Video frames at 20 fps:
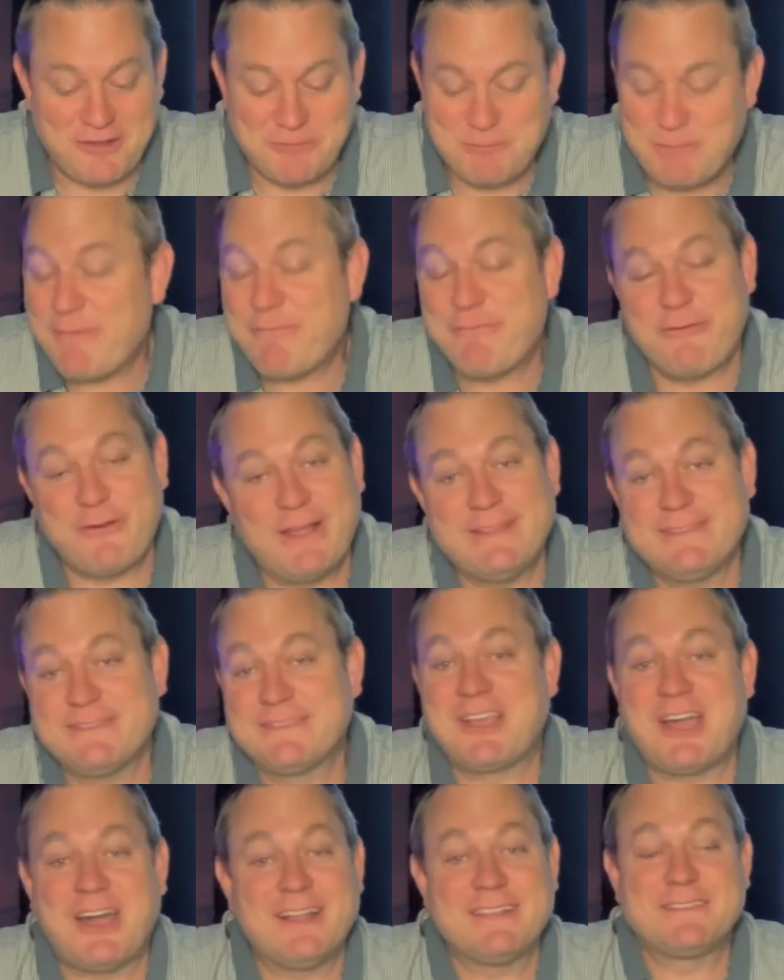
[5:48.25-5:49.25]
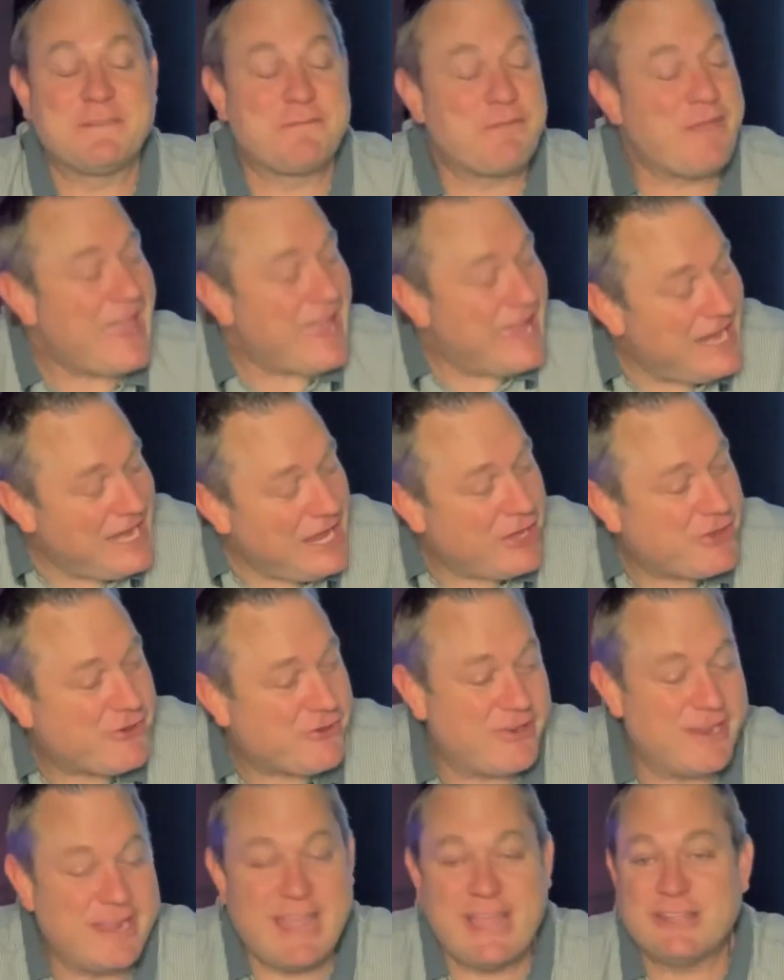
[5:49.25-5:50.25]
And my friends, gods of any
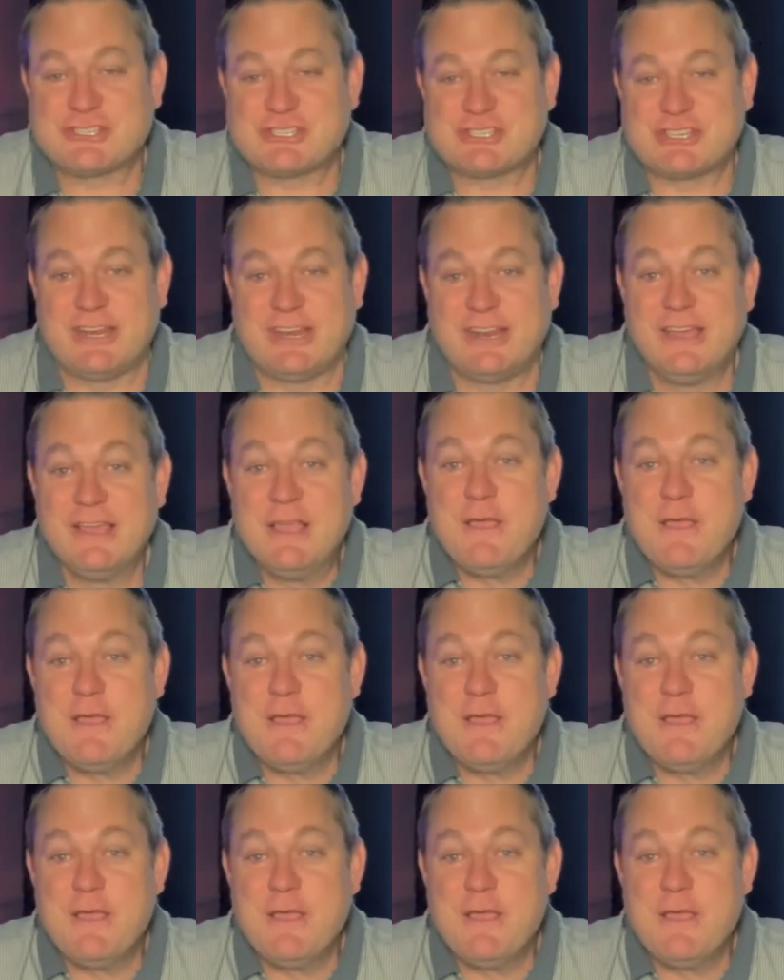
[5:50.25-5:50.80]
creation